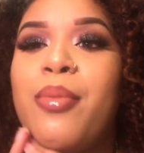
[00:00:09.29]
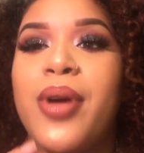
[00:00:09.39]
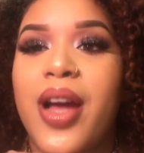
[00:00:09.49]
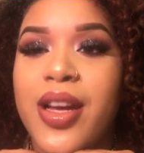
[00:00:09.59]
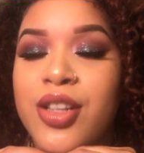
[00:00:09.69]

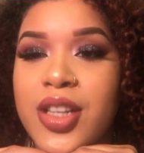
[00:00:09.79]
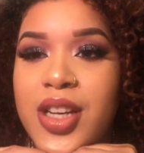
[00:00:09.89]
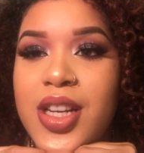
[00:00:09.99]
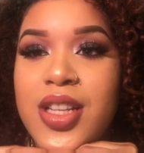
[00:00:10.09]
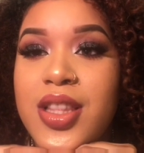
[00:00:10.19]
But I
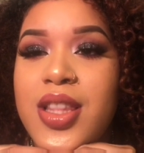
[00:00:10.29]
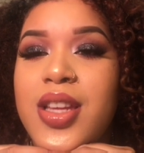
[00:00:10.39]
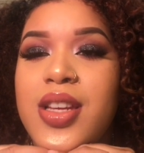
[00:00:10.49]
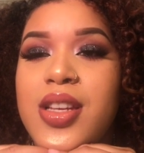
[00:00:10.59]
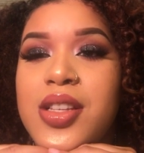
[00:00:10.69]
created
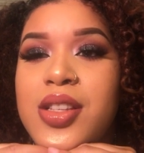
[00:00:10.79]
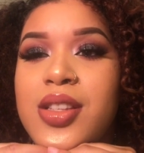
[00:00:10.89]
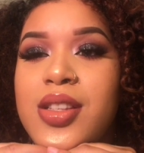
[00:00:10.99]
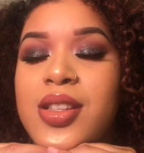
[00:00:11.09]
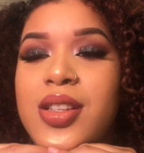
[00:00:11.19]

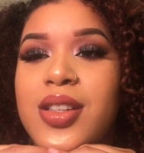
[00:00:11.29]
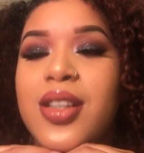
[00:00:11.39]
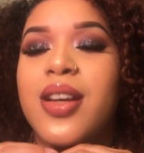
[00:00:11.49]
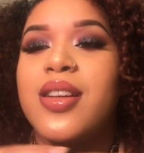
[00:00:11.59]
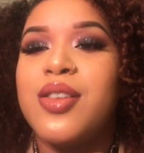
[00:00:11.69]
this,
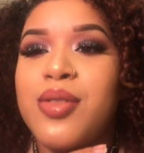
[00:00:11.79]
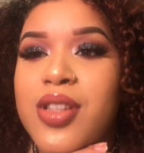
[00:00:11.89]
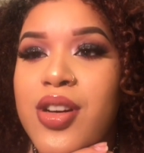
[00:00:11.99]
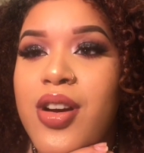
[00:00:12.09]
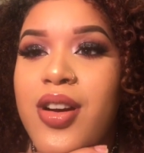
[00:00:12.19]
I don't know what
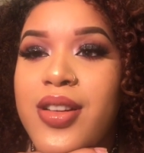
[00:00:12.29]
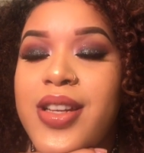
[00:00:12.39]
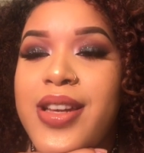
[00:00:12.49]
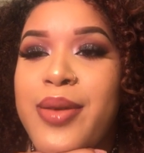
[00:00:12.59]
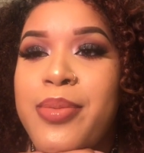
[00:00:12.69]
to call it
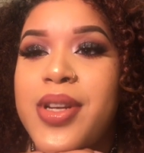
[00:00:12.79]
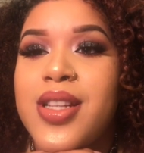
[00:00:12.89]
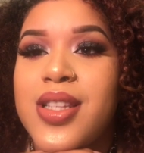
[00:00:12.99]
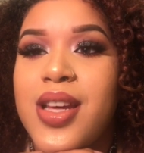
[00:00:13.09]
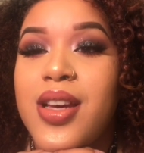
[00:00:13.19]
yet, but
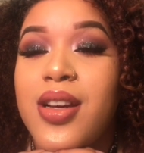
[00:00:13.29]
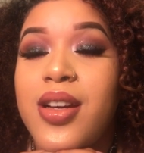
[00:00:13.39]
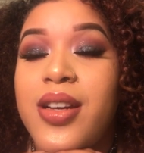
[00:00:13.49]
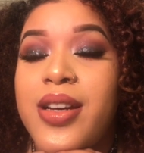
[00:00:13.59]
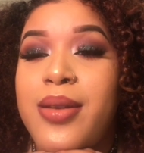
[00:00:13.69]
it's like a
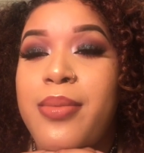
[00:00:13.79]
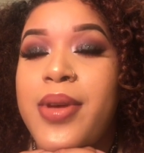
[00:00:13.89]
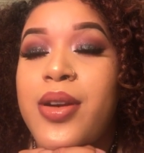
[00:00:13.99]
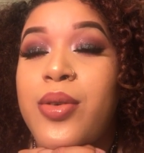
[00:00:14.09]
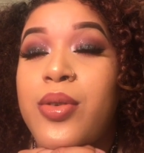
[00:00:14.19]

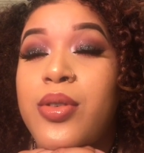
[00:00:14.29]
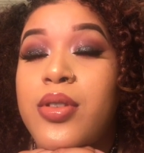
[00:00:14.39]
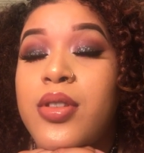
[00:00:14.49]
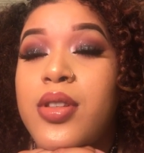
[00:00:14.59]
gunmetal